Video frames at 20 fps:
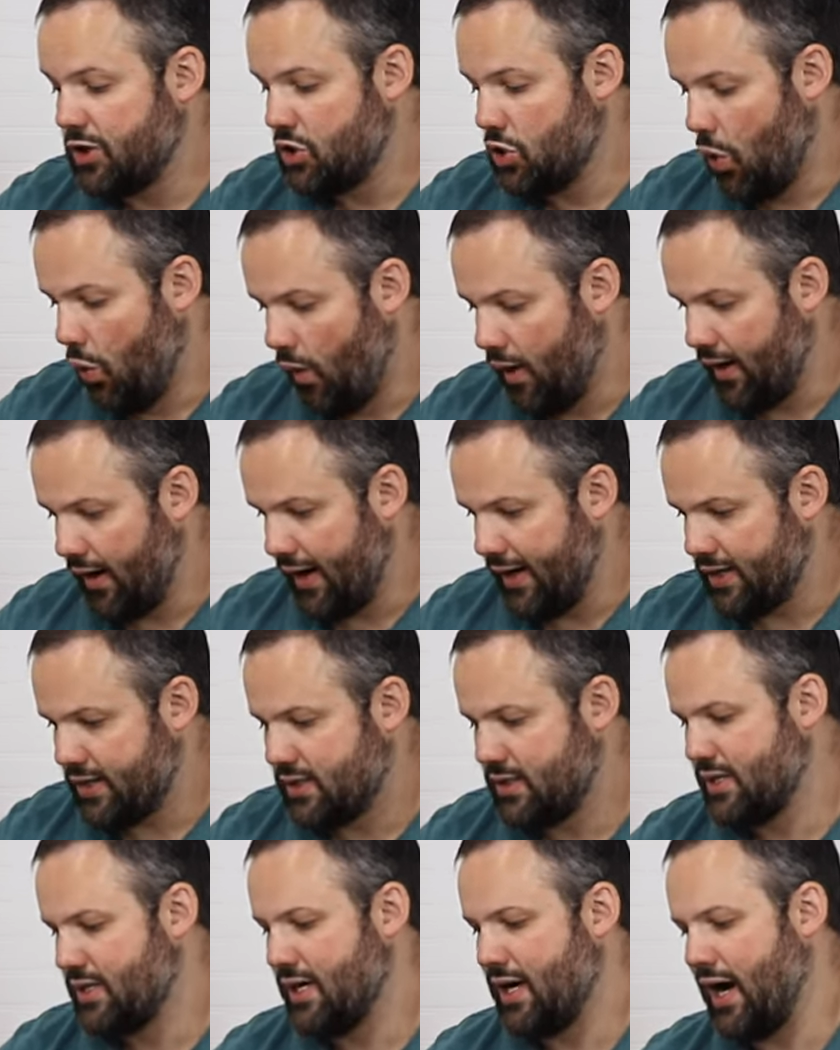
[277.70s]
the
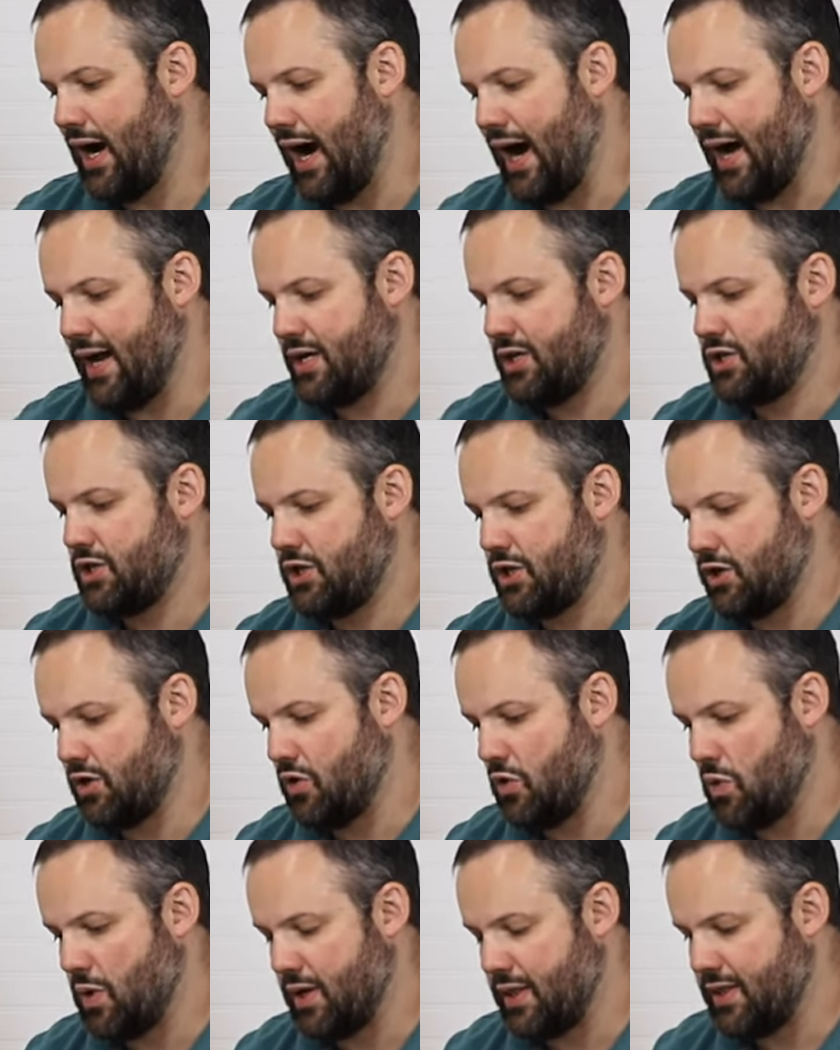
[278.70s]
toilet
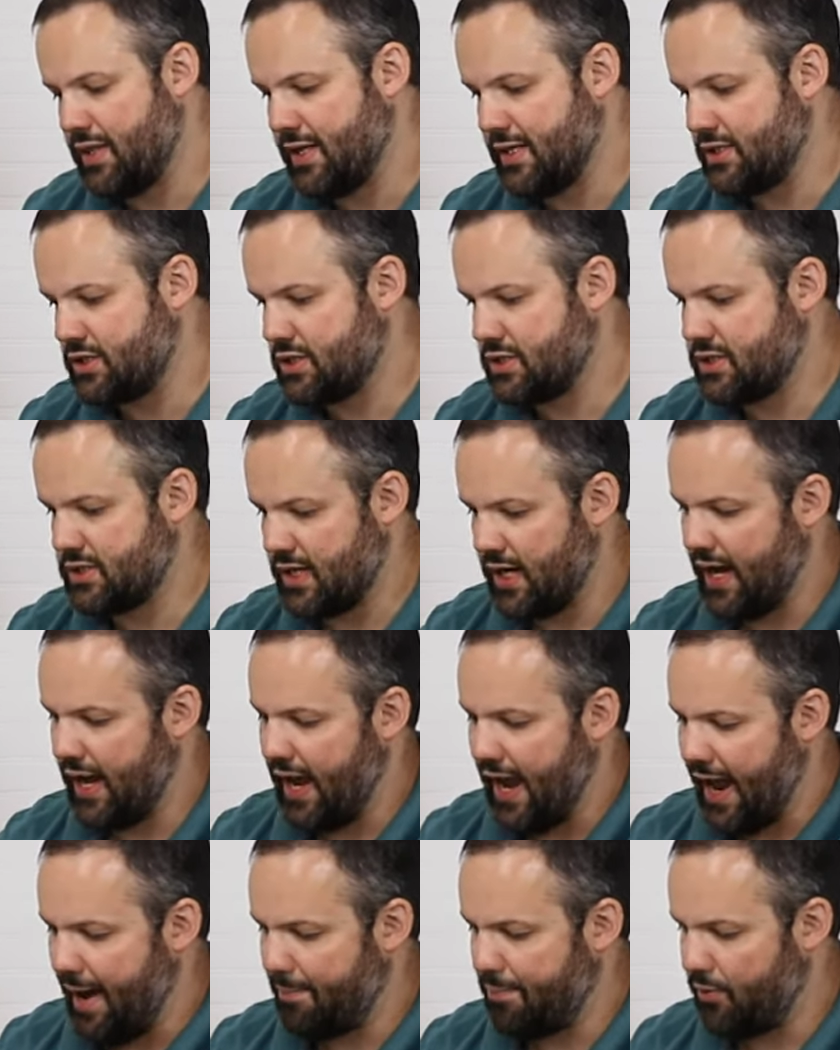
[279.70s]
onto this uh,
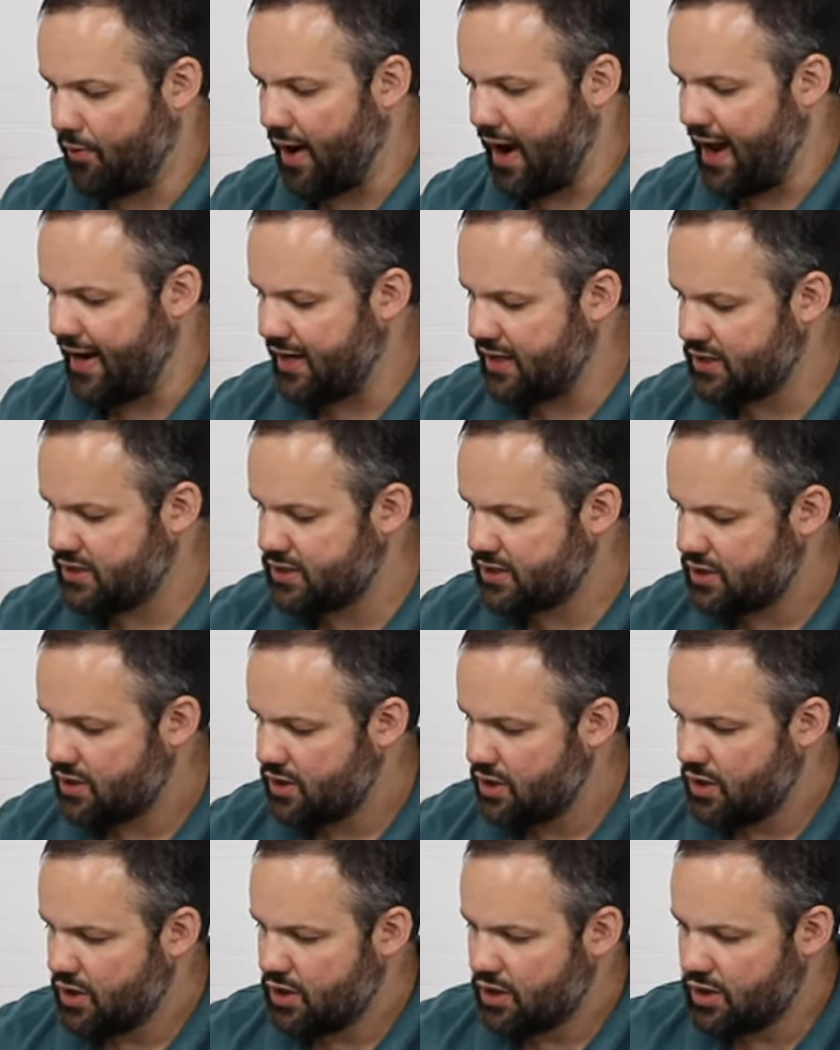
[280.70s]
apparatus.
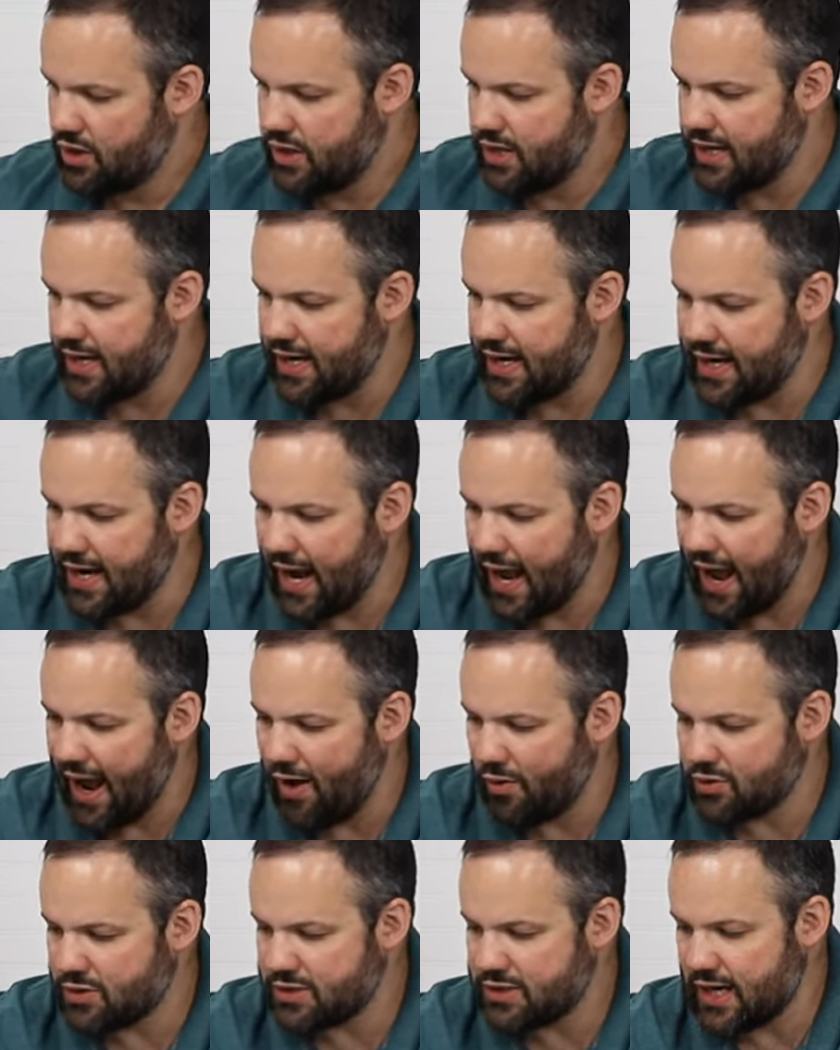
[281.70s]
The
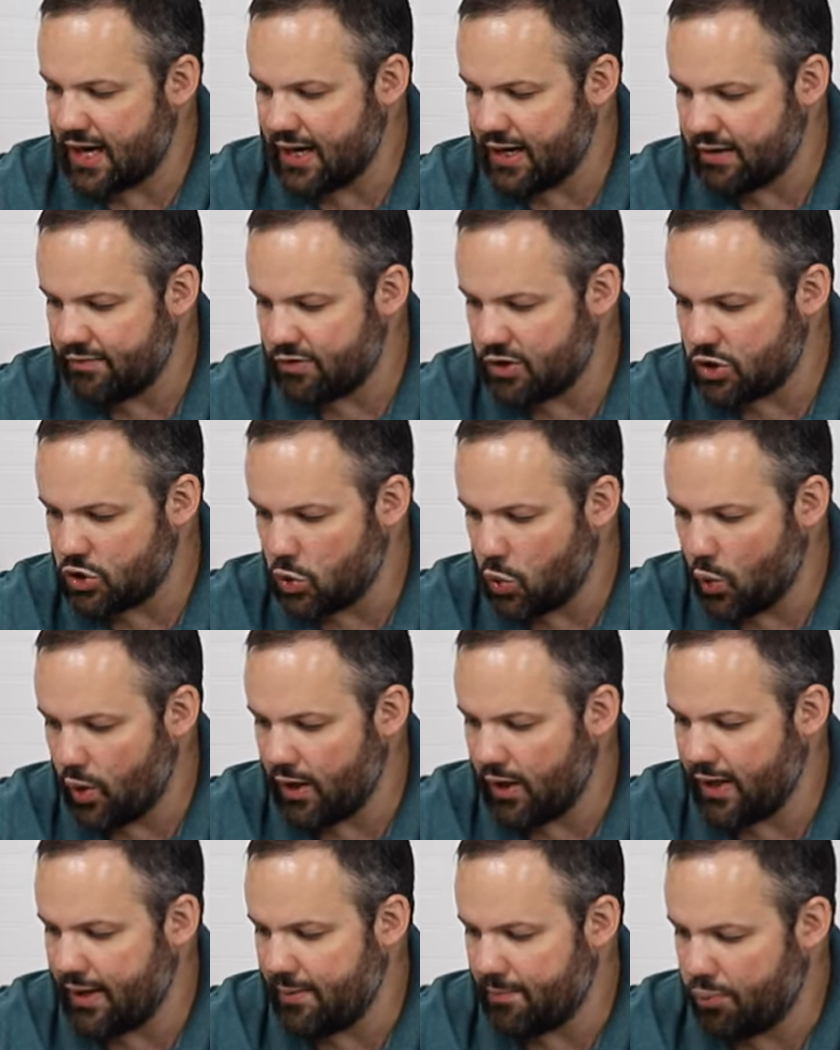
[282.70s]
outside of the
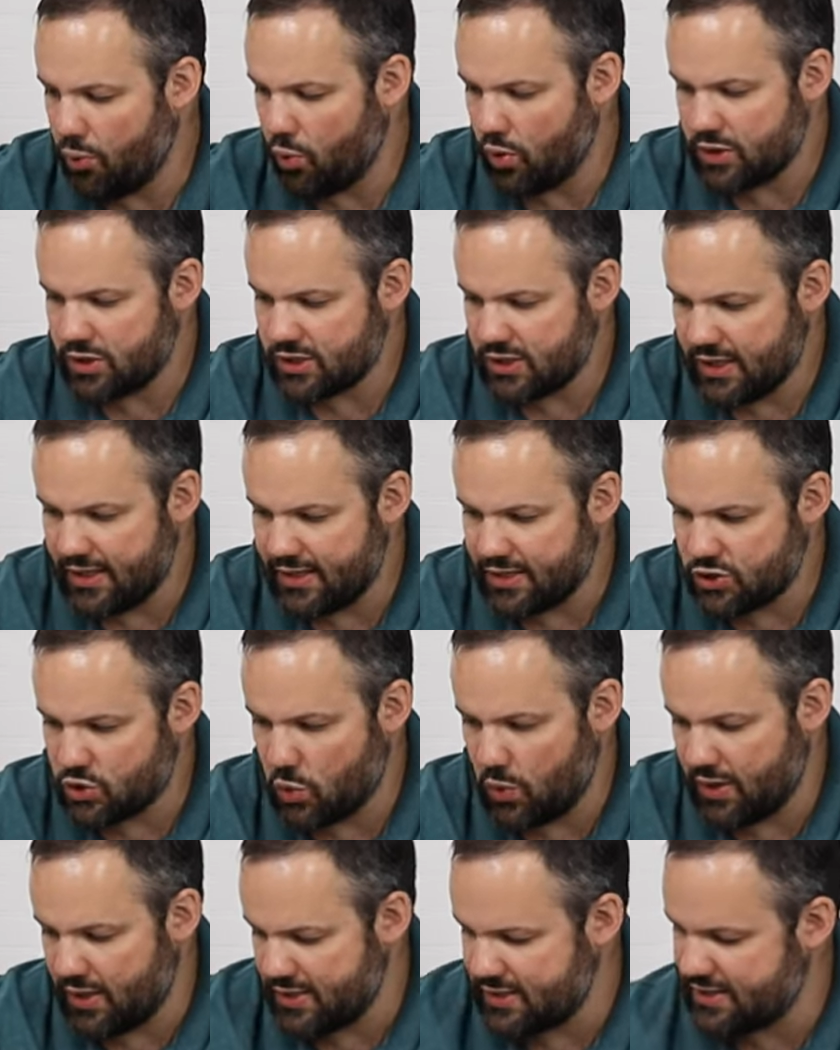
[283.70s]
toilet porcelain is
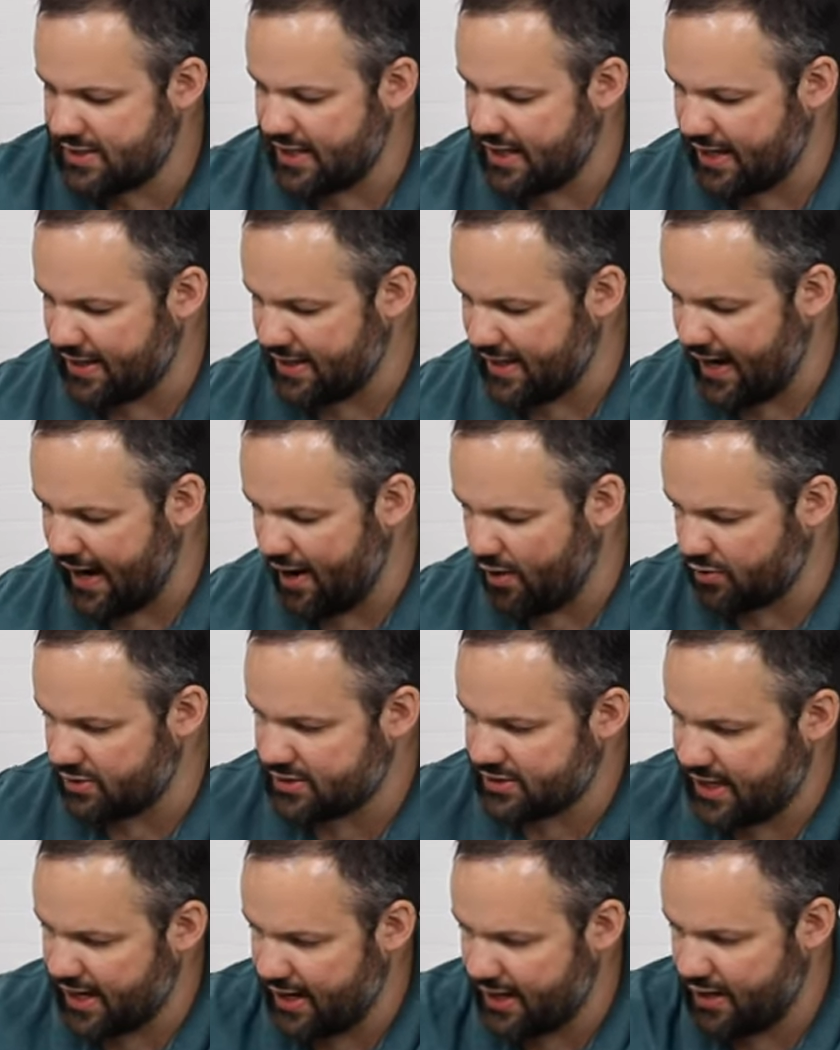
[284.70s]
going to sit on the
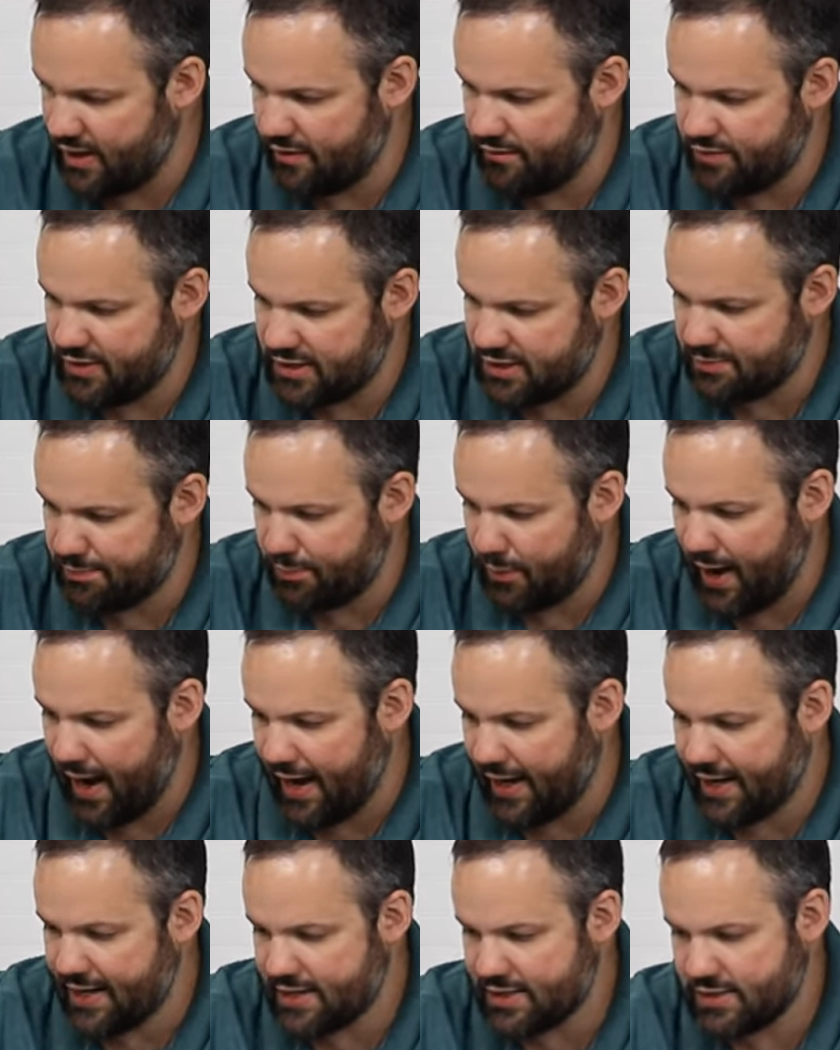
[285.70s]
outside of these
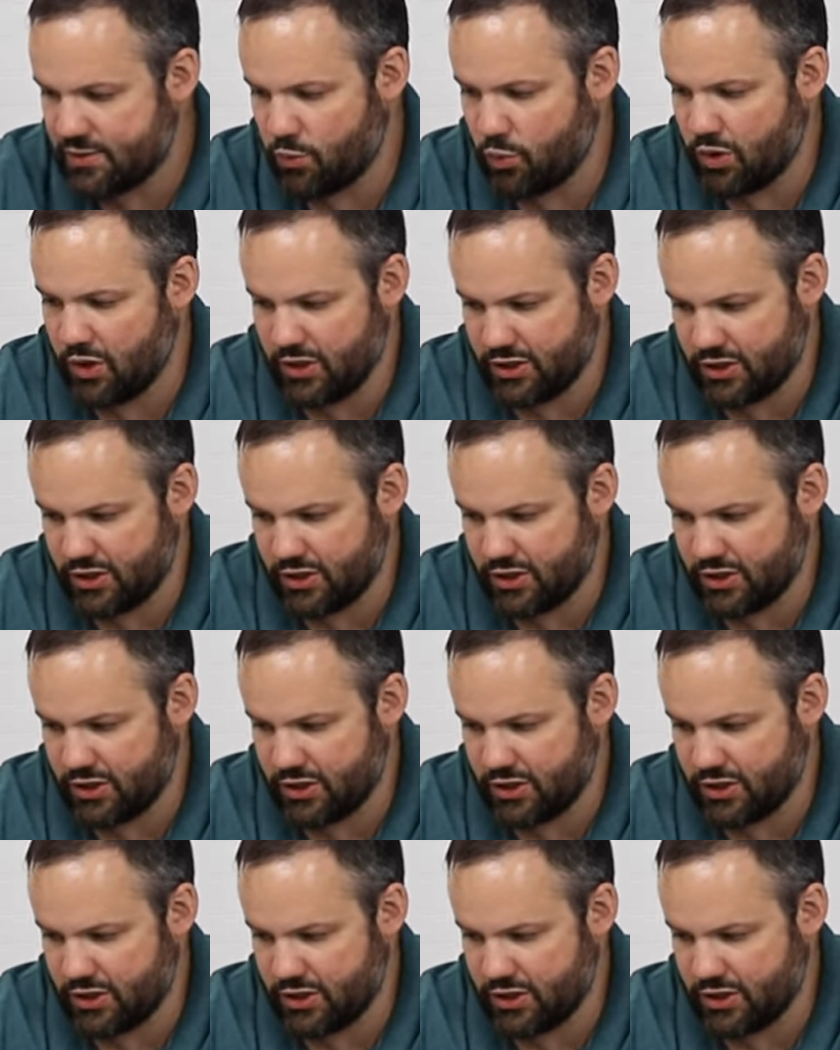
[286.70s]
brackets. We're